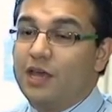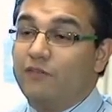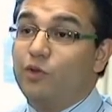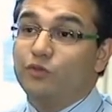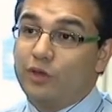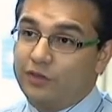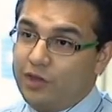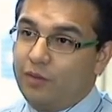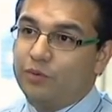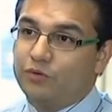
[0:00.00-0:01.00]
I've also had
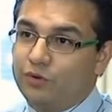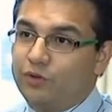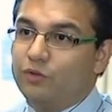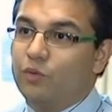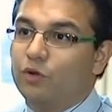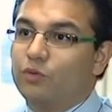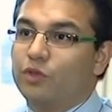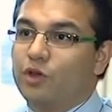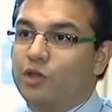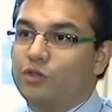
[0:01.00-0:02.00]
the opportunity to work with
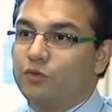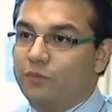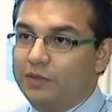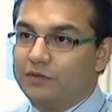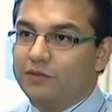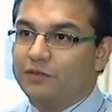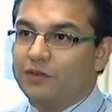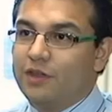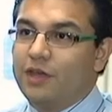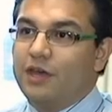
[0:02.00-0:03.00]
the College of Business
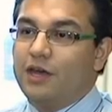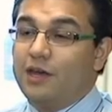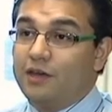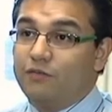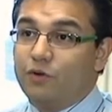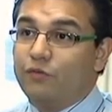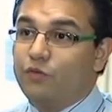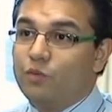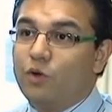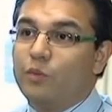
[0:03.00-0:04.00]
uh, for a
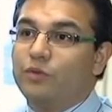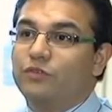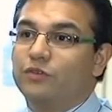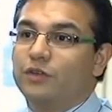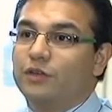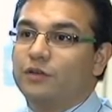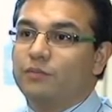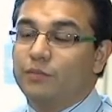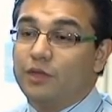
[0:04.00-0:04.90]
few moments, uh,